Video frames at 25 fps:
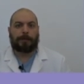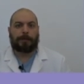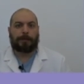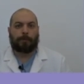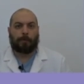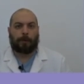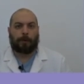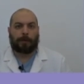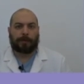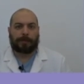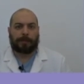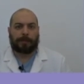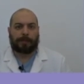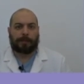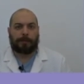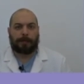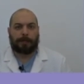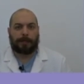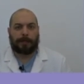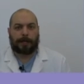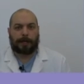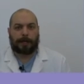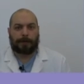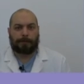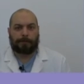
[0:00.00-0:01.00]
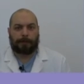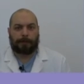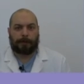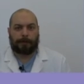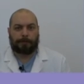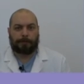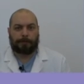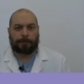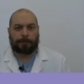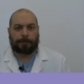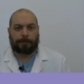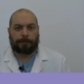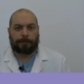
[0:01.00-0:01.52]
One thing to be careful
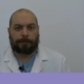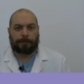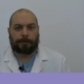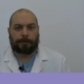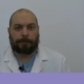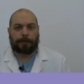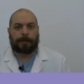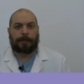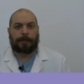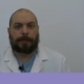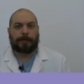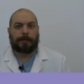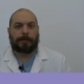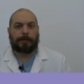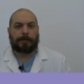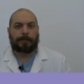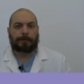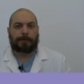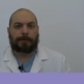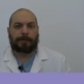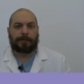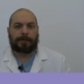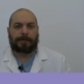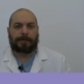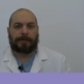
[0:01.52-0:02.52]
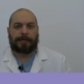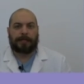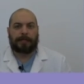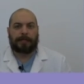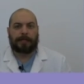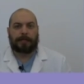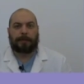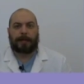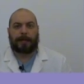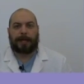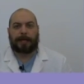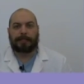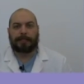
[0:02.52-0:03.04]
of, specific heat
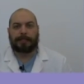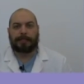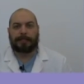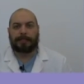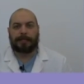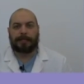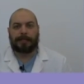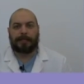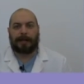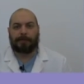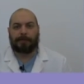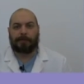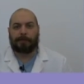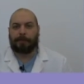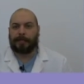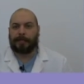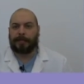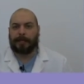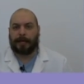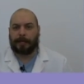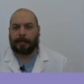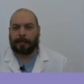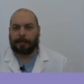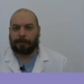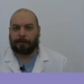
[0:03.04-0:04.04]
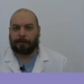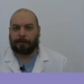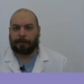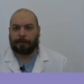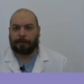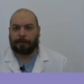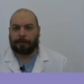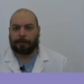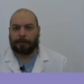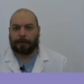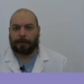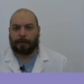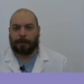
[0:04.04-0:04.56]
capacities can never be negative.
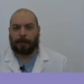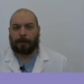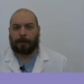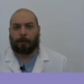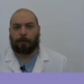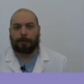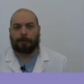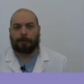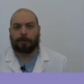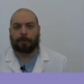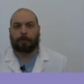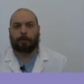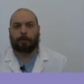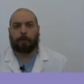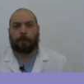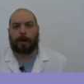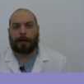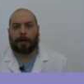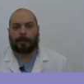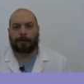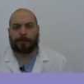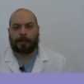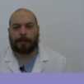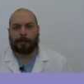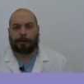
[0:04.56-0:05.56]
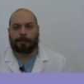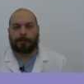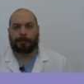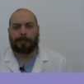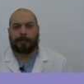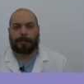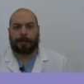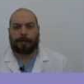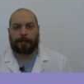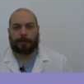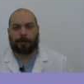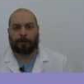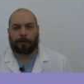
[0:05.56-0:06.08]
It always requires energy
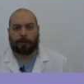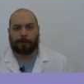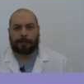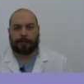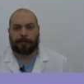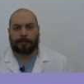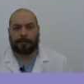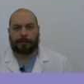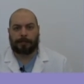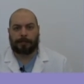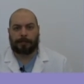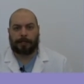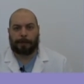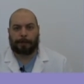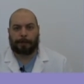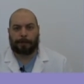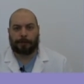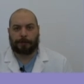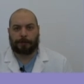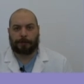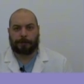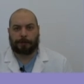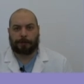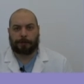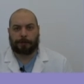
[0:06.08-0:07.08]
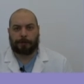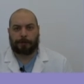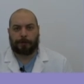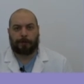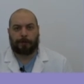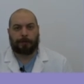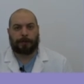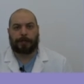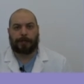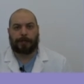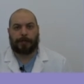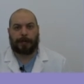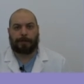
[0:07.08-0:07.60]
to increase the temperature. You
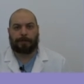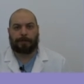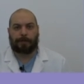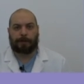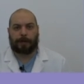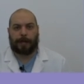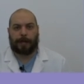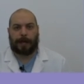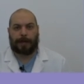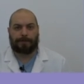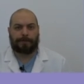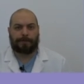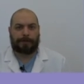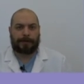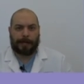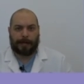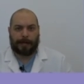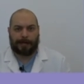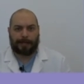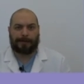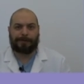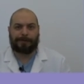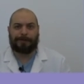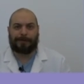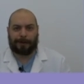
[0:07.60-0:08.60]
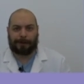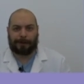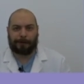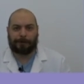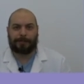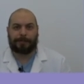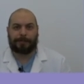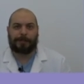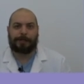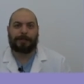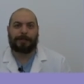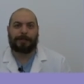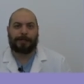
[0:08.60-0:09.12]
can never have negative
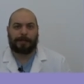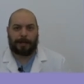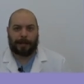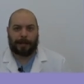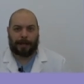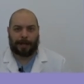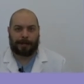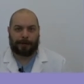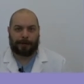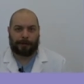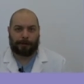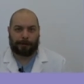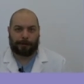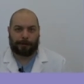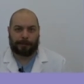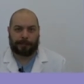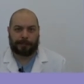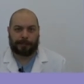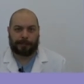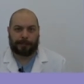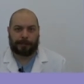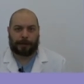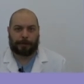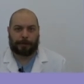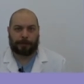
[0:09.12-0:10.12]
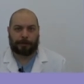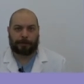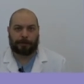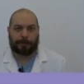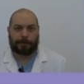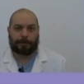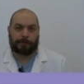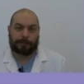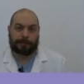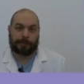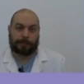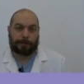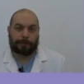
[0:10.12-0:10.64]
energy and increase the temperature
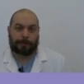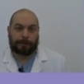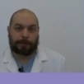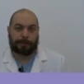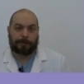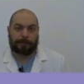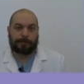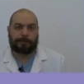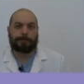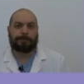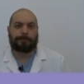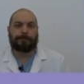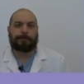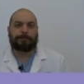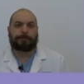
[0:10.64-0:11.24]
of a substance.